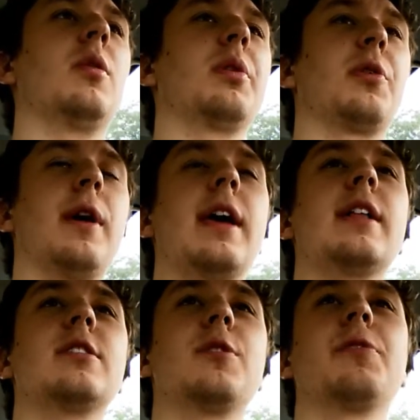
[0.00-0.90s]
with her
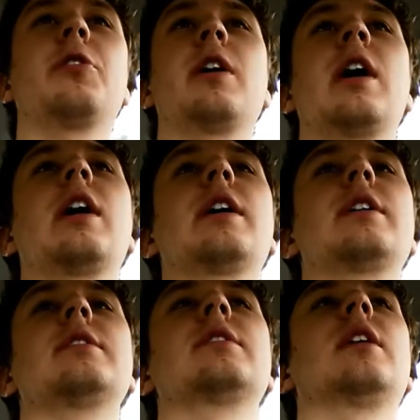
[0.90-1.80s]
hands over her
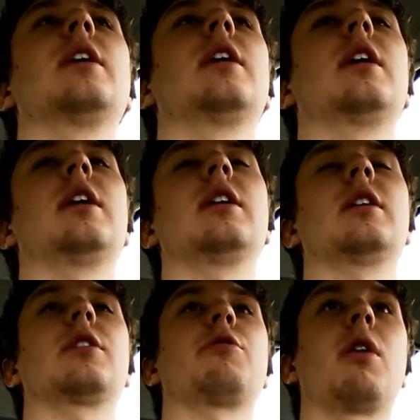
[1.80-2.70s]
eyes,
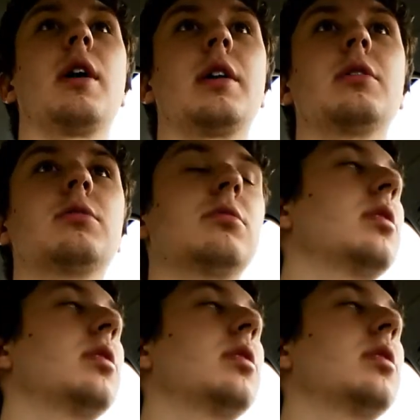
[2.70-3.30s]
crying.